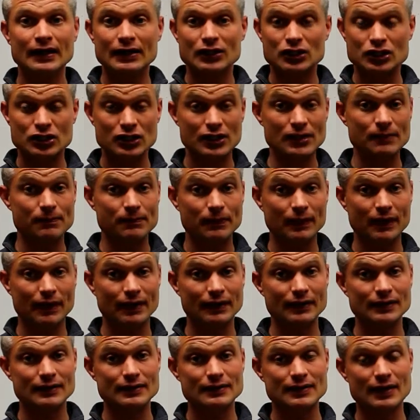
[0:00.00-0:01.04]
sheep
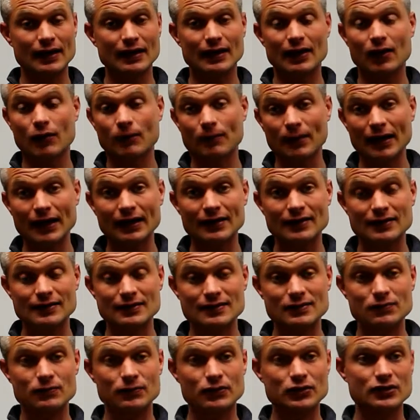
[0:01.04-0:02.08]
and
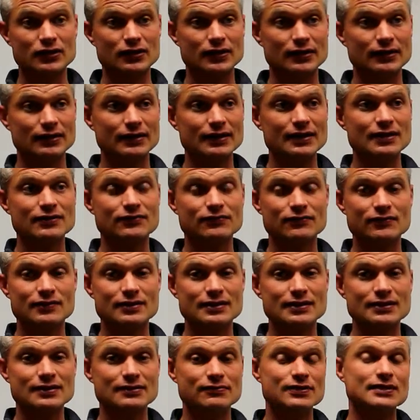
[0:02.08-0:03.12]
alpacas, which are less
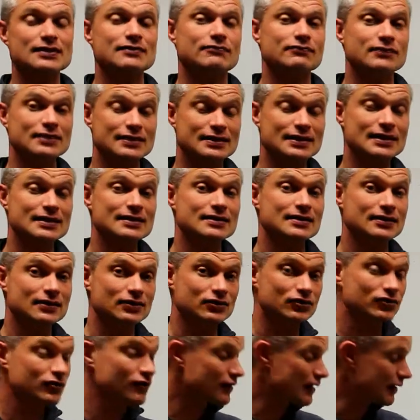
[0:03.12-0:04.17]

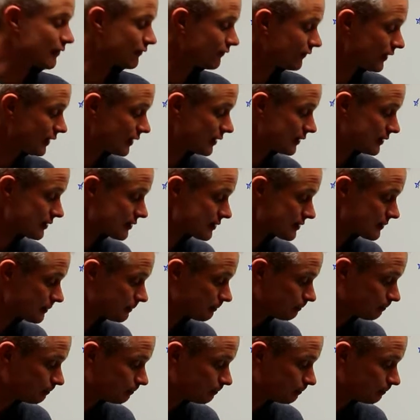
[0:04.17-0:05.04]
resistant to that fungus.